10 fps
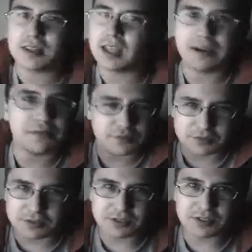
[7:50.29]
That
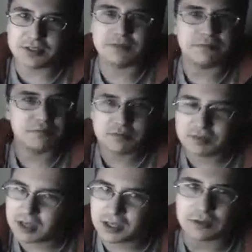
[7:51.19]
was an
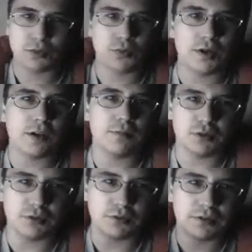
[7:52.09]

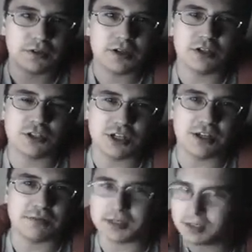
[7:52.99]
incredible
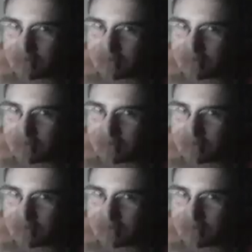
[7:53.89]
achievement,